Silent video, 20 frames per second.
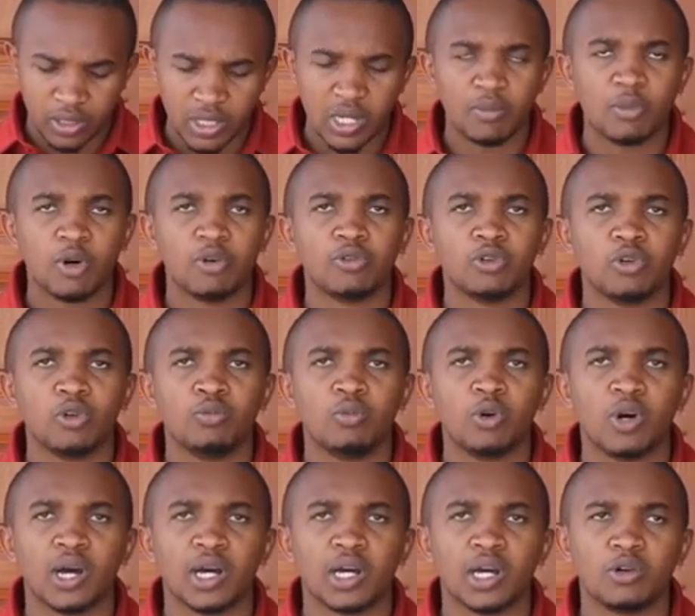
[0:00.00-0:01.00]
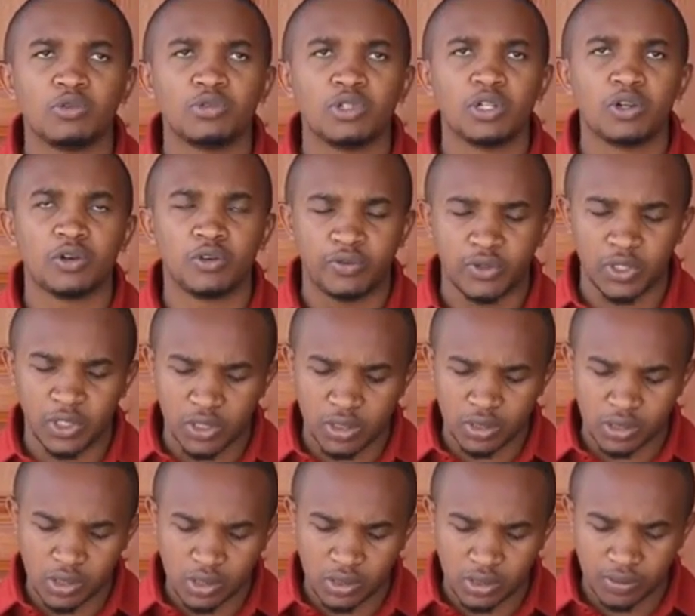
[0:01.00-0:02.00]
some of whom were county
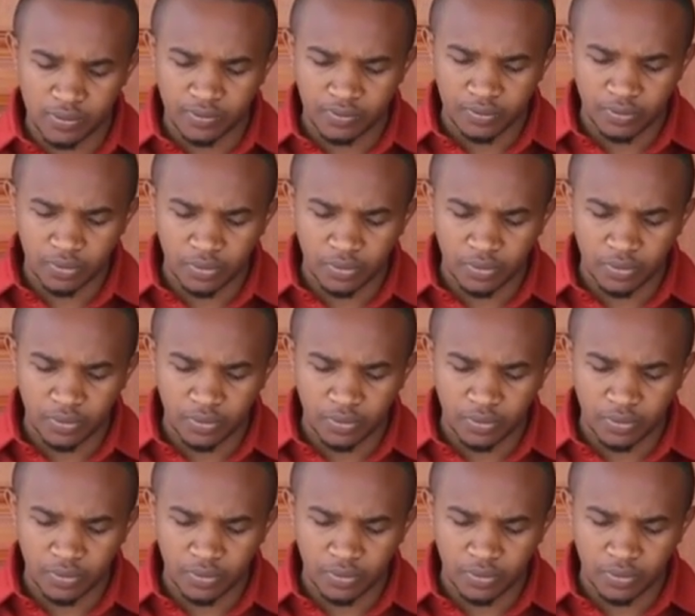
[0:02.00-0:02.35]
officials,